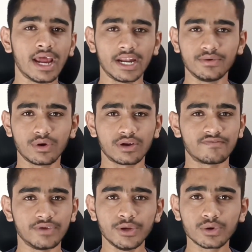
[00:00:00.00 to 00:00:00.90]
and you
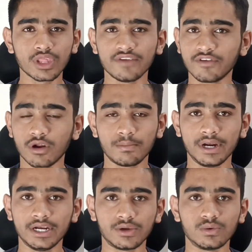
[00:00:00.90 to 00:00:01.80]
are new to the
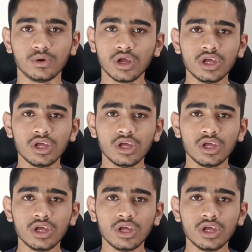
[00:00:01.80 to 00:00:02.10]
environment too.